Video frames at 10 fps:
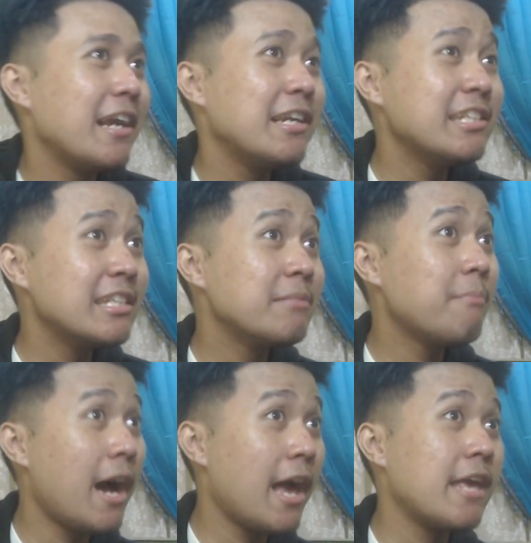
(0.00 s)
This is
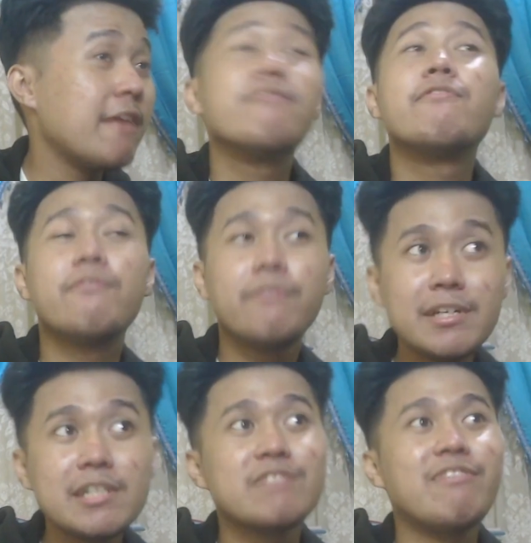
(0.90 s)
my
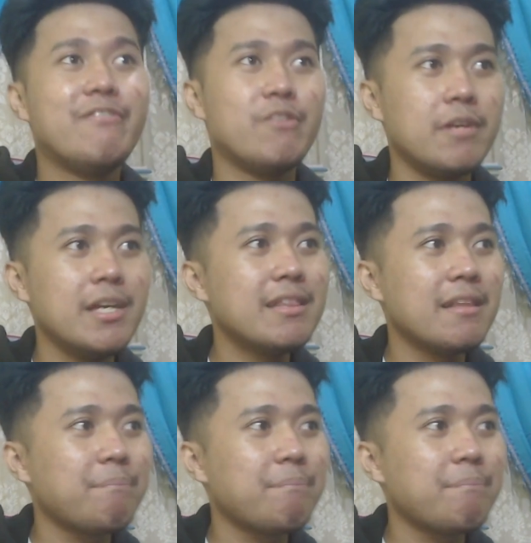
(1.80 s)
first favorite.